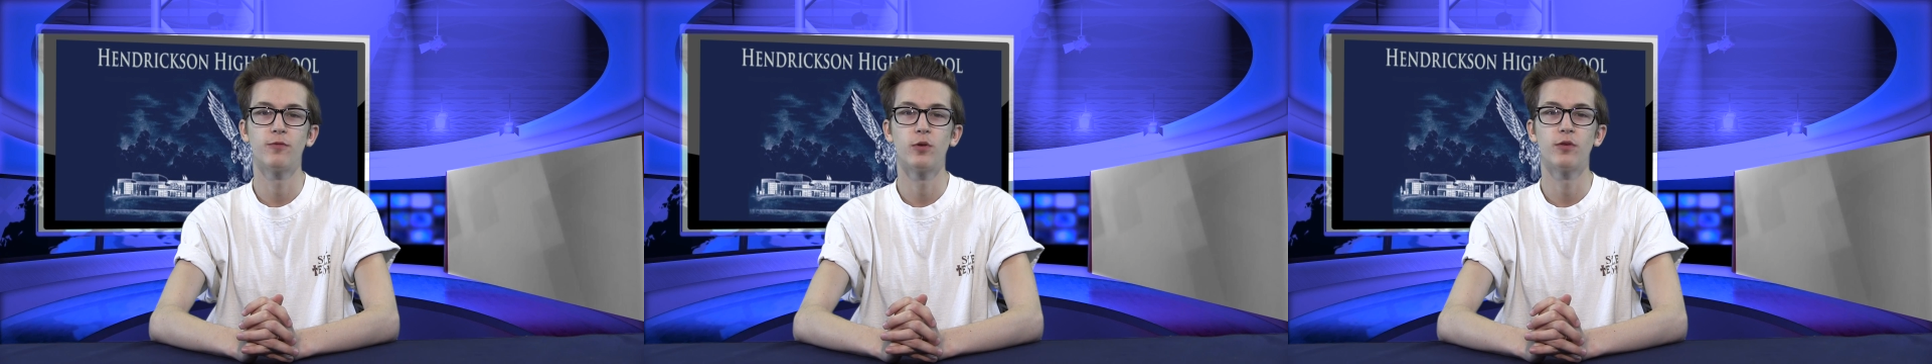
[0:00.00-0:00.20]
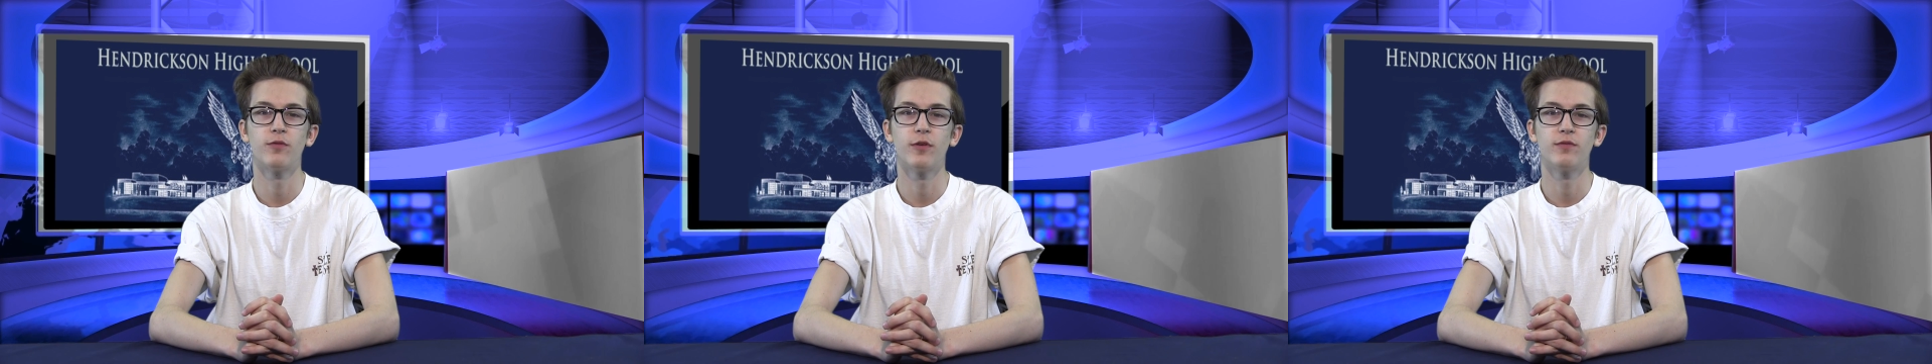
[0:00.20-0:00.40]

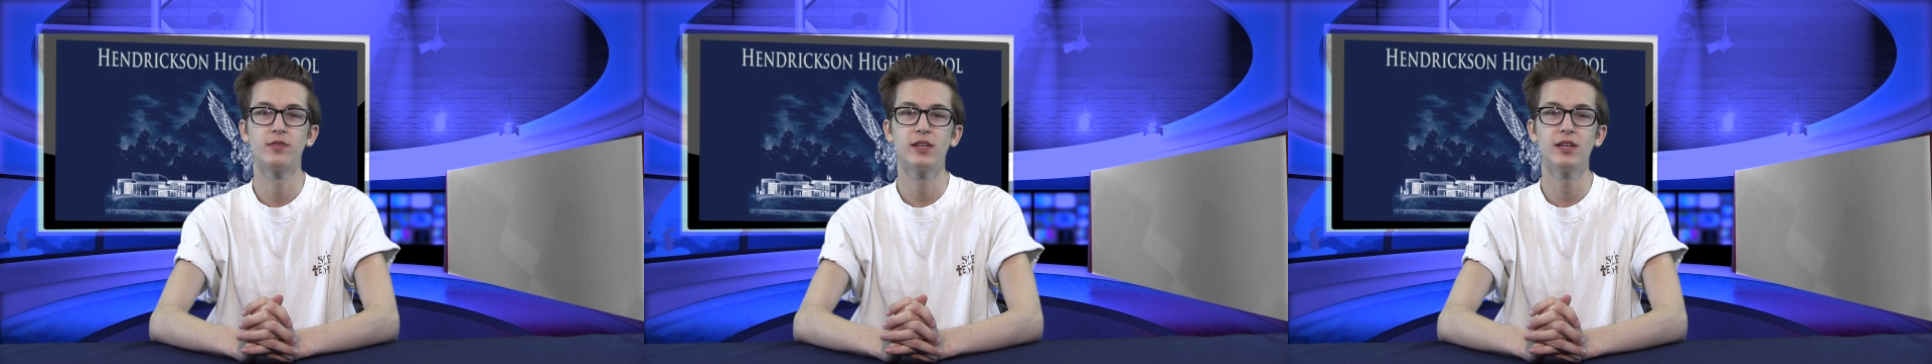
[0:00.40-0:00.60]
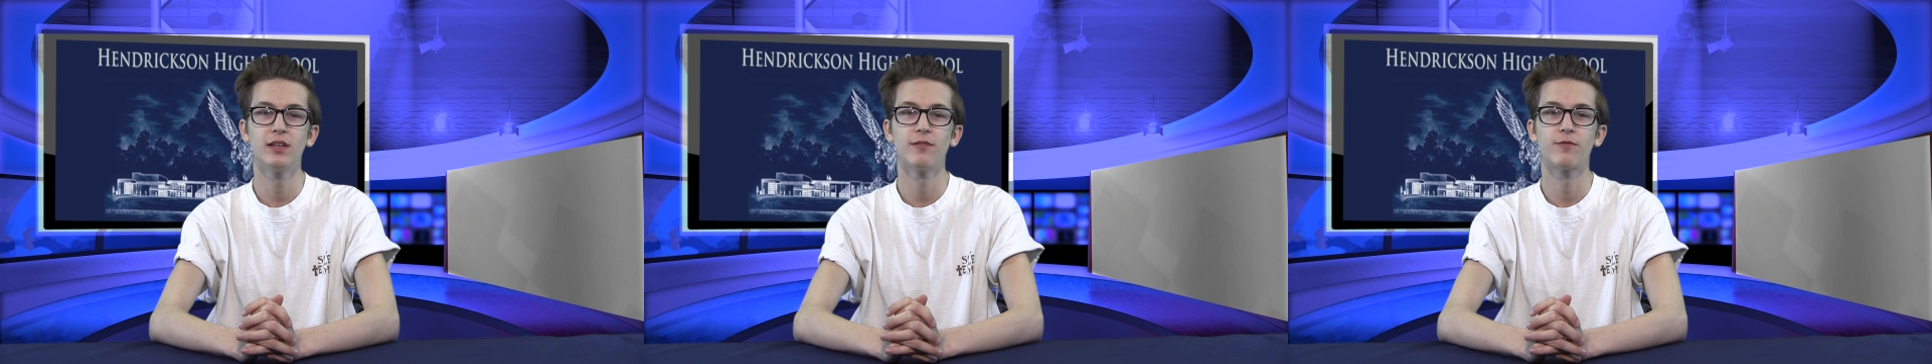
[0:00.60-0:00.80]

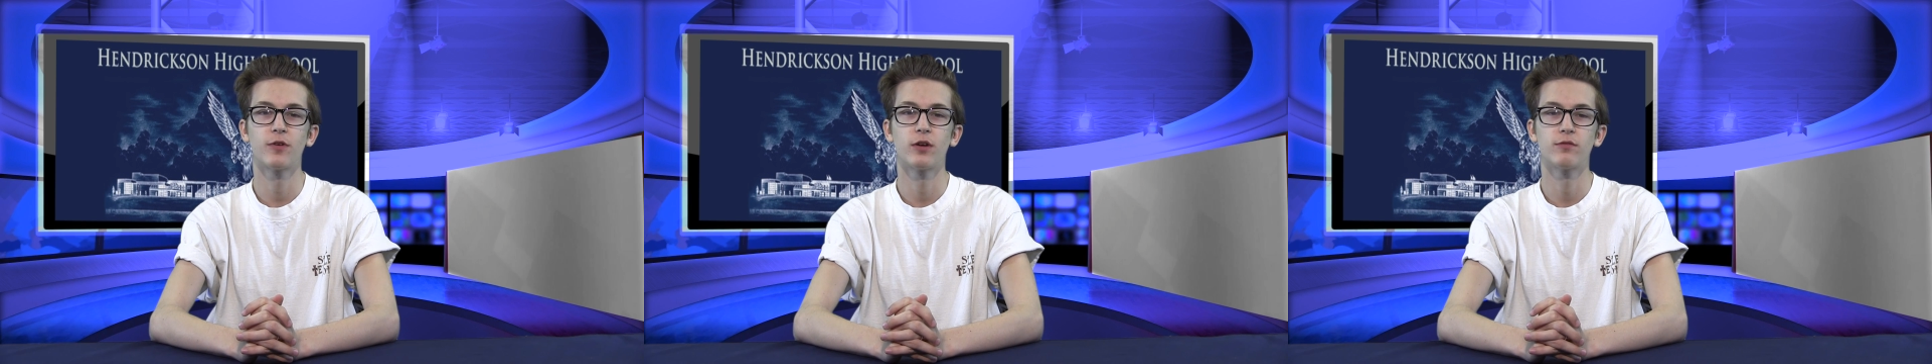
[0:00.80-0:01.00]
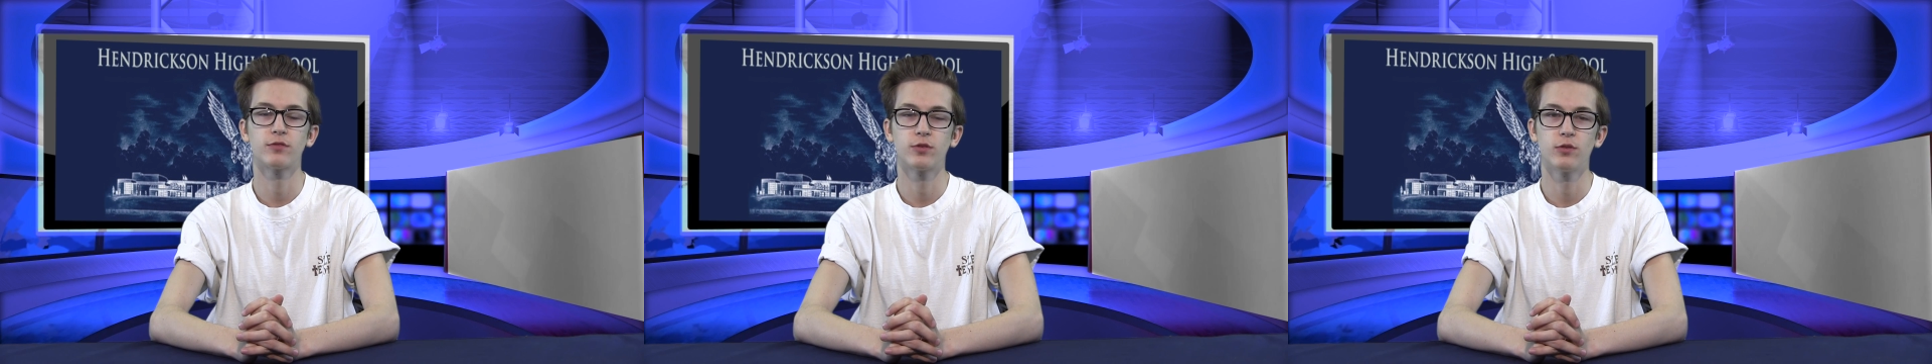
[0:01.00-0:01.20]
4.15 in
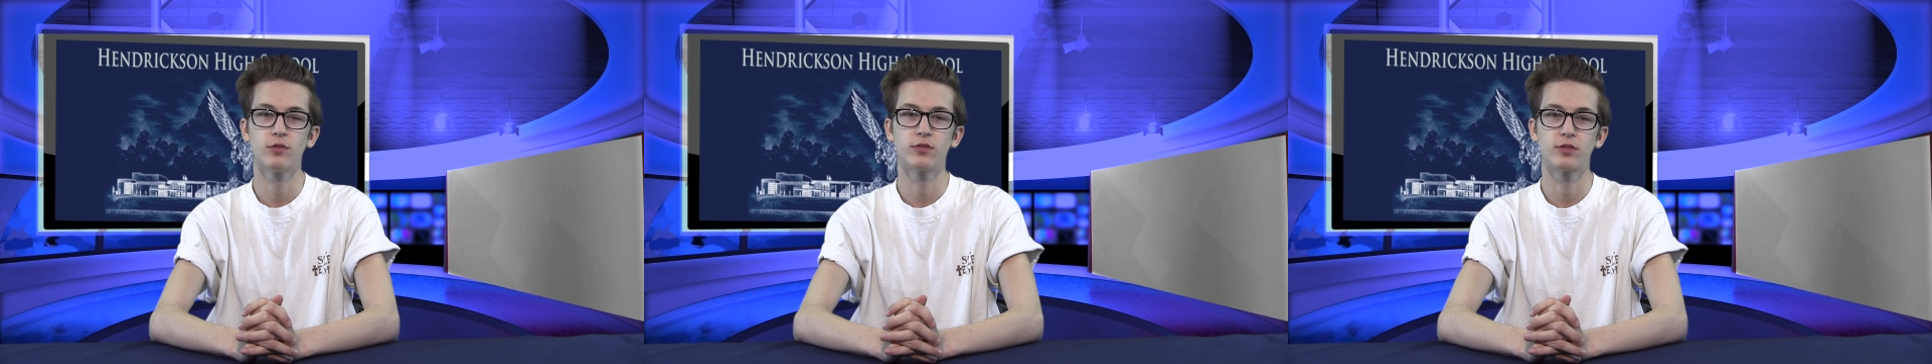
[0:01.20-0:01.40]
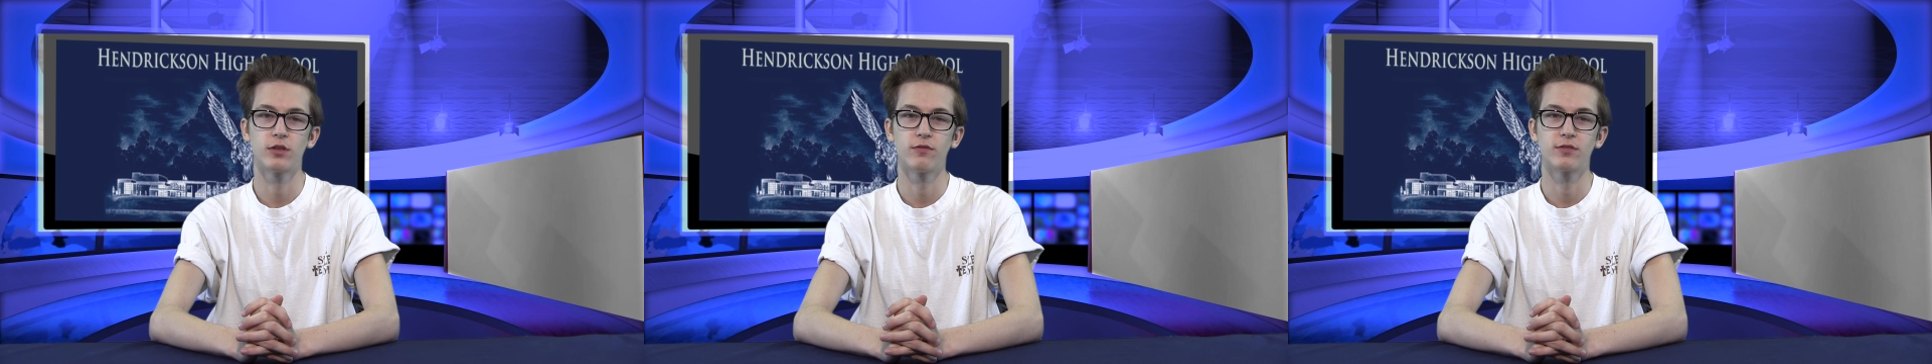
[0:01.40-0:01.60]
front of
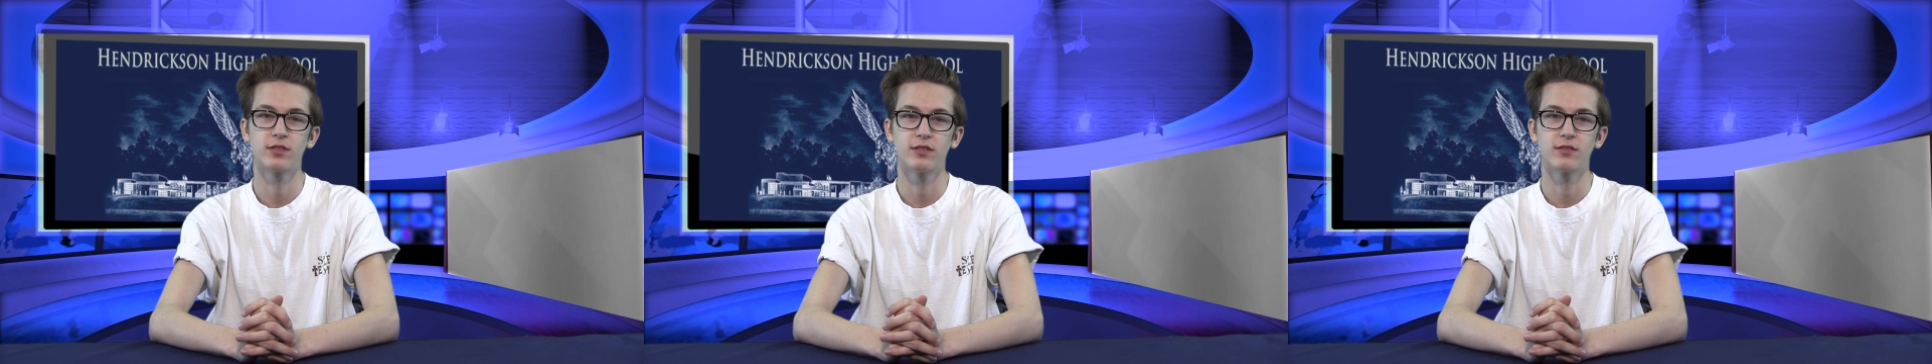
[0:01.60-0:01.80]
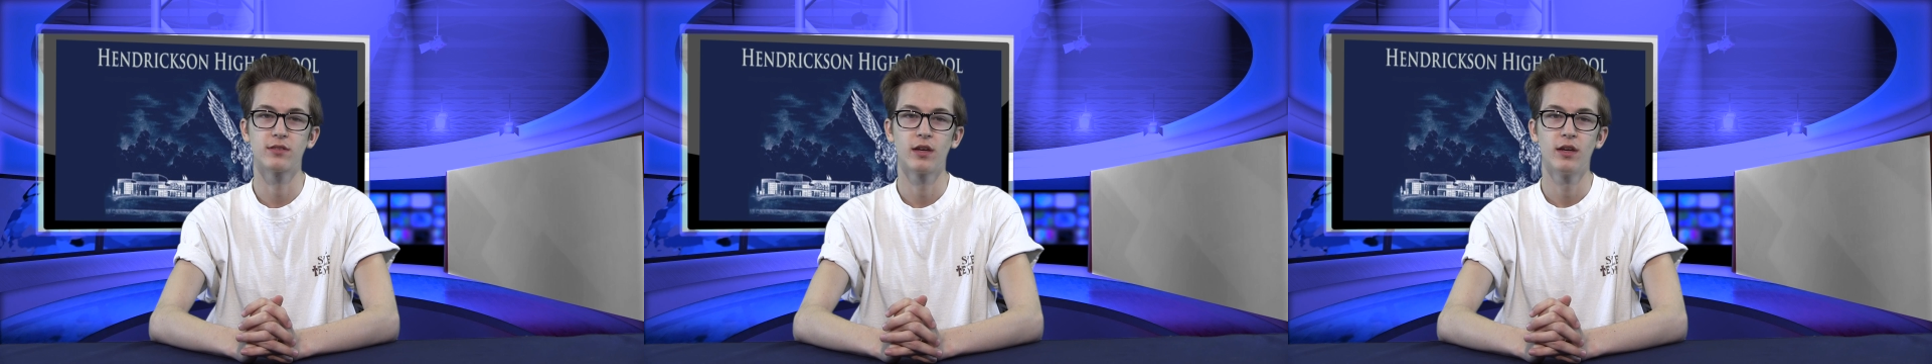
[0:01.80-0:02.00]
Student
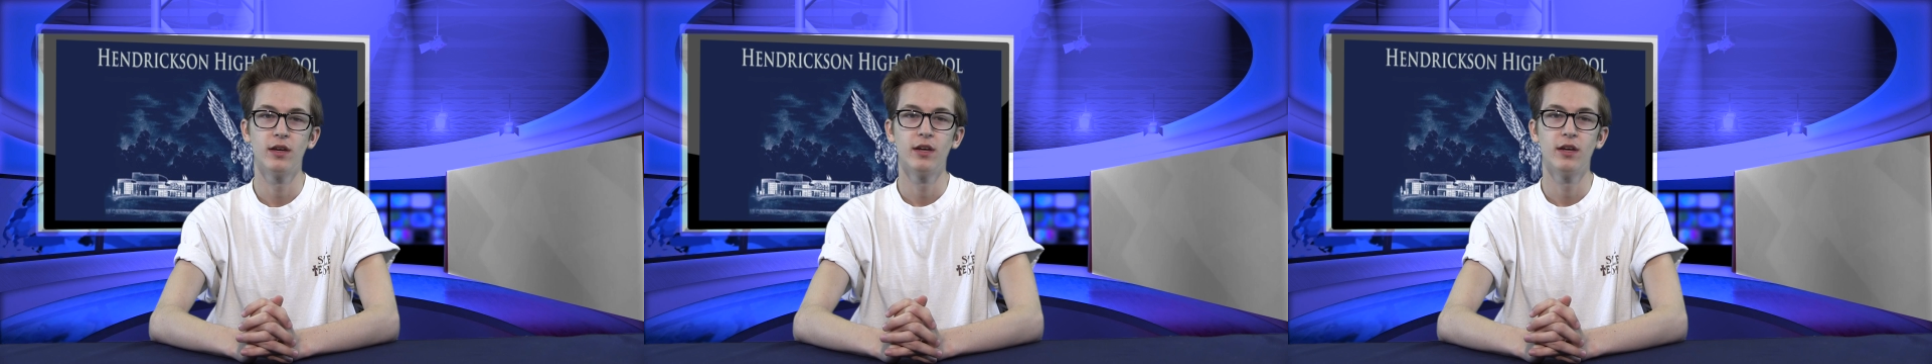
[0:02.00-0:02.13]
Services.